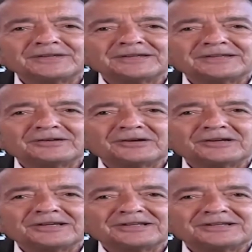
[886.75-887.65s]
I was able
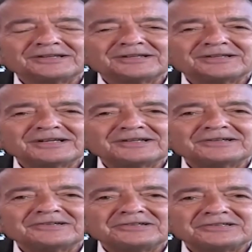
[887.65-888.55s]
to cross the border,
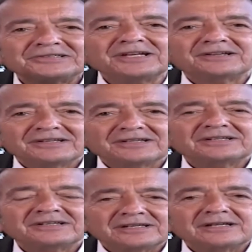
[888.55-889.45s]
but that's another
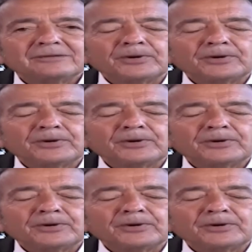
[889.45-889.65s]
story.